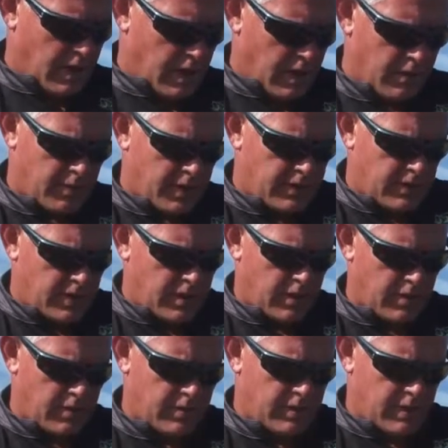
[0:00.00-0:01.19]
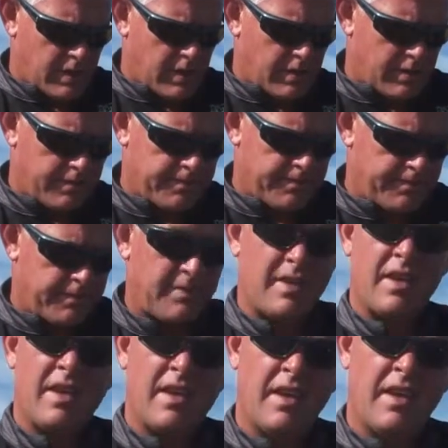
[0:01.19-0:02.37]
Otherwise you can use the
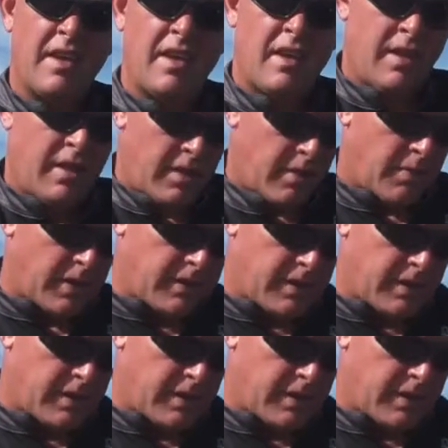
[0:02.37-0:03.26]
ones